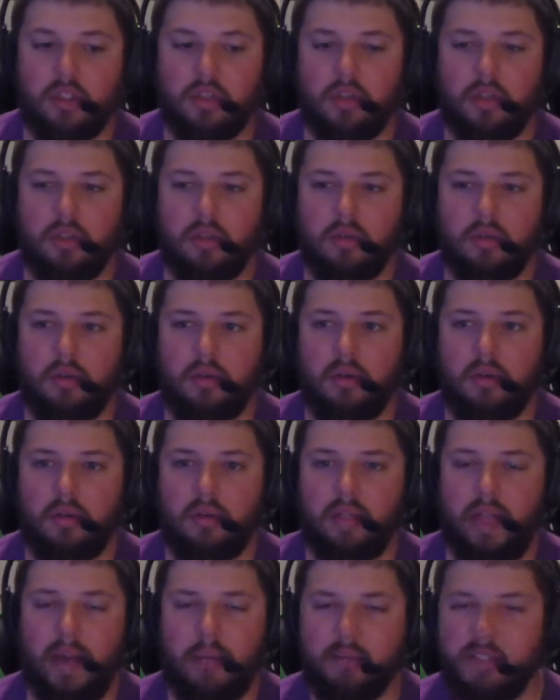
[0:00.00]
your
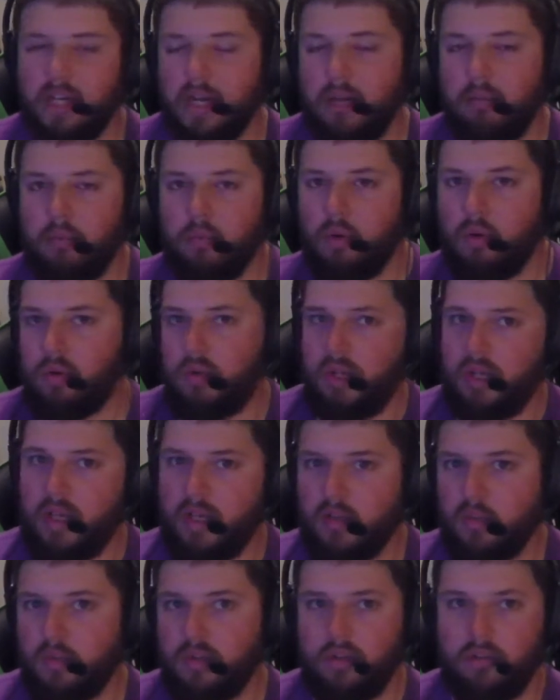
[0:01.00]
laptop won't
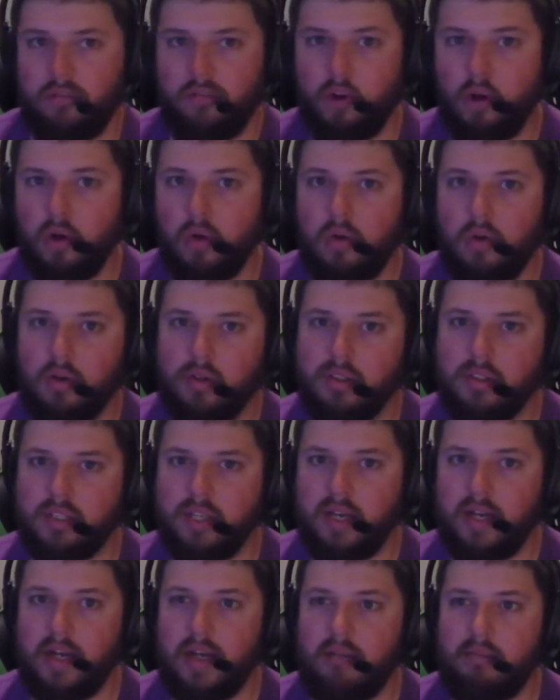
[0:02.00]
connect with your phone all the
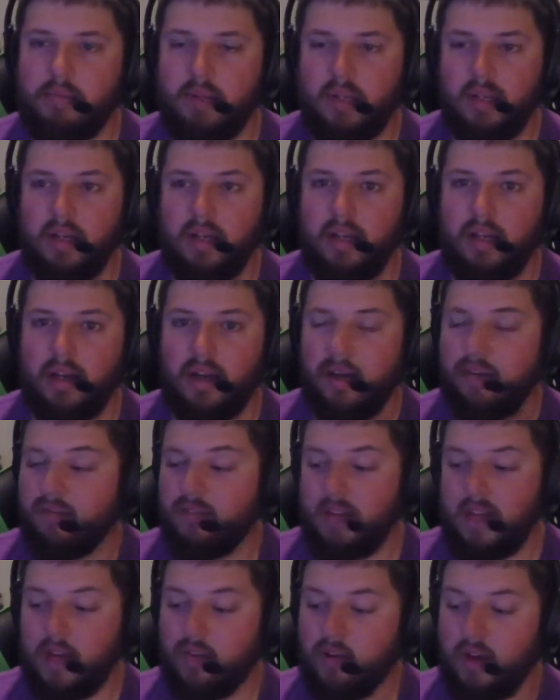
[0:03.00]
time, but
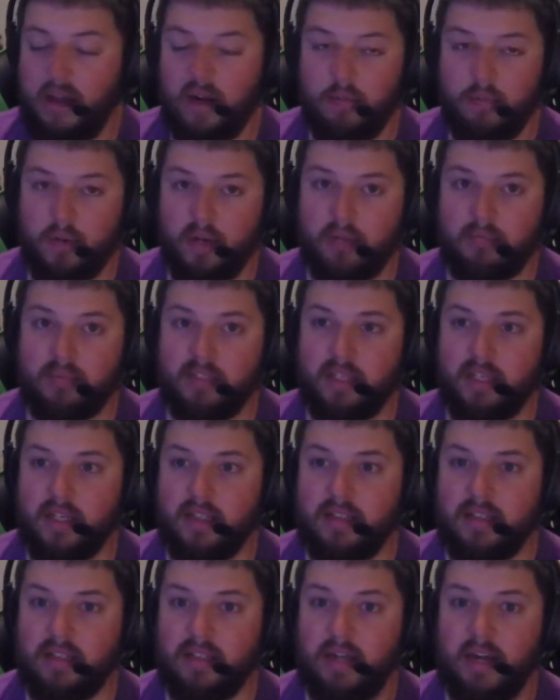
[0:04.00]
I've never had a problem
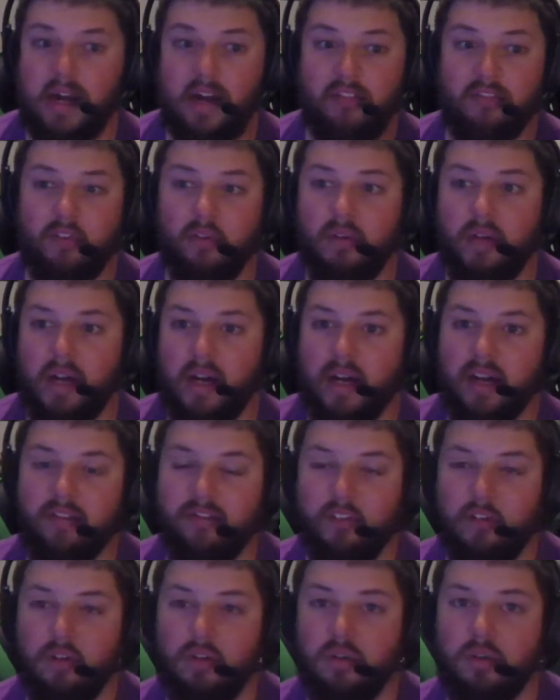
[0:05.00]
connecting iPhone to
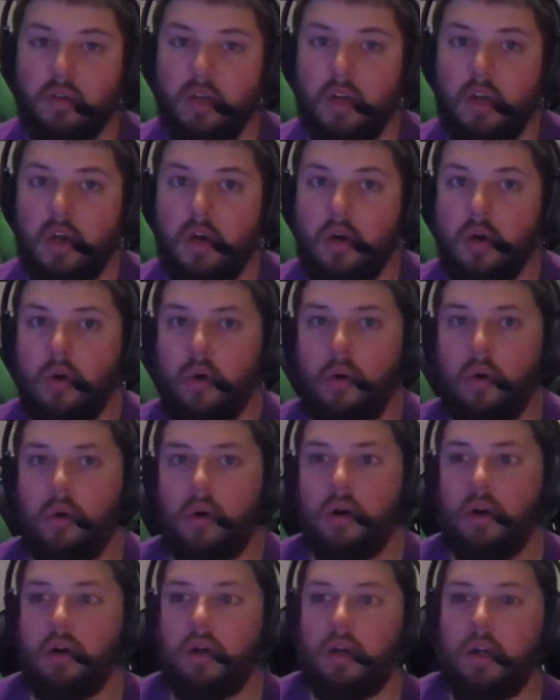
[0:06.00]
iPhone
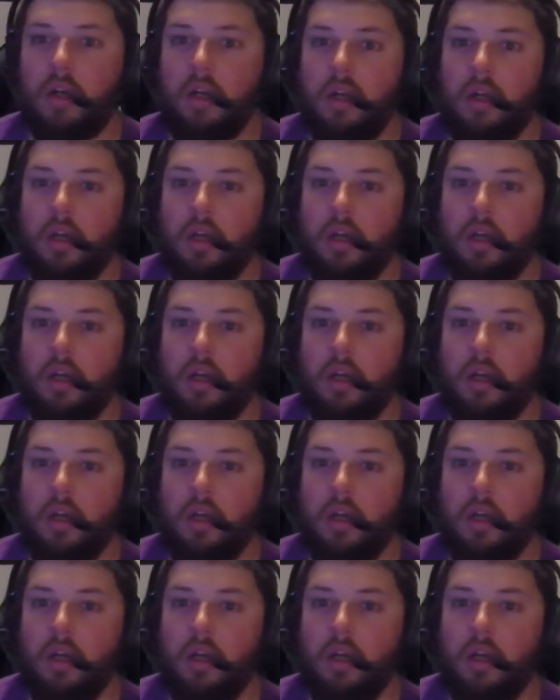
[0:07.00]
or